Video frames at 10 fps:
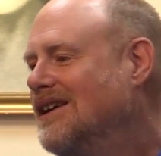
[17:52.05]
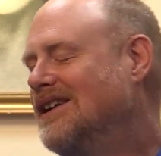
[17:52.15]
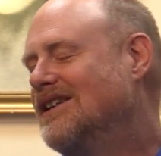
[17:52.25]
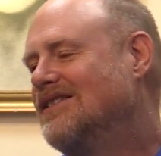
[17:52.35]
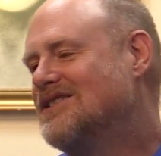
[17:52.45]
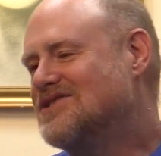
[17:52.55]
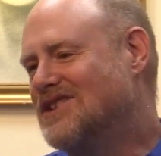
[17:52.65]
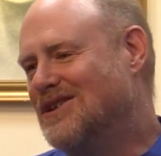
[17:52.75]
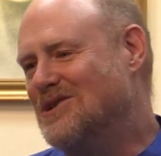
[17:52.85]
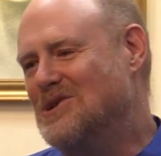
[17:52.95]
And the
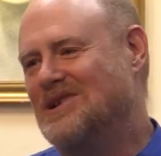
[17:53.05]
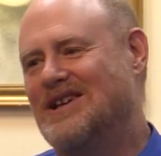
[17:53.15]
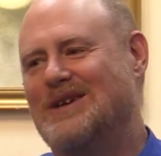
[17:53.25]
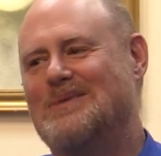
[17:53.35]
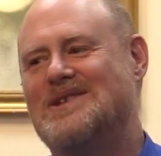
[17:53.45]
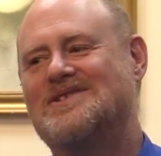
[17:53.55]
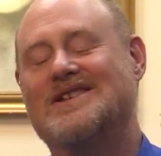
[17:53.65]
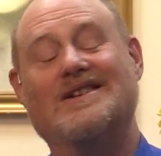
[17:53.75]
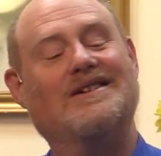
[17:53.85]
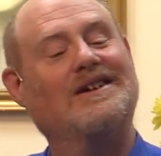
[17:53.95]
son looked at him and
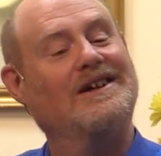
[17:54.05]
said,